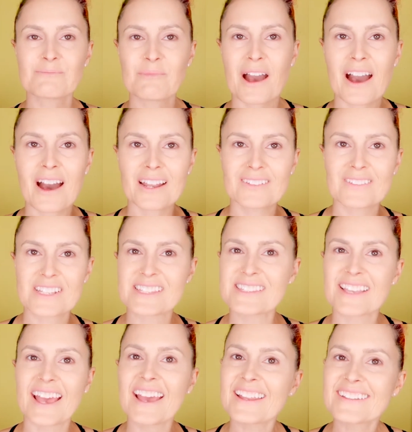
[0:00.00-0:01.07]
is part of a
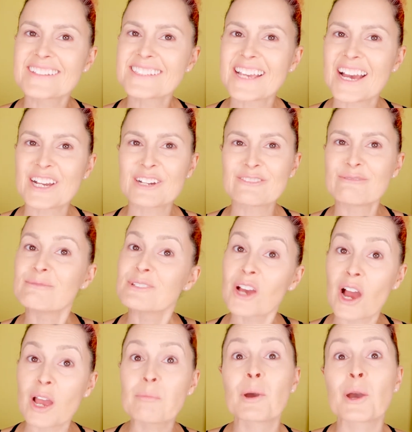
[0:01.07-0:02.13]
set I got from
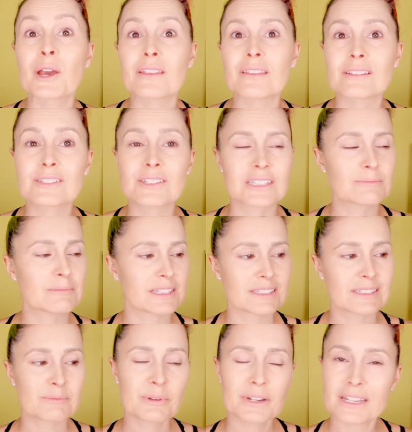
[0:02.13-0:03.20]
Typo this Christmas.
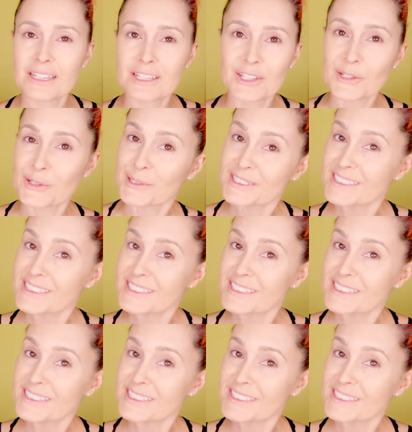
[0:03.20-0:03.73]
It's pretty cute.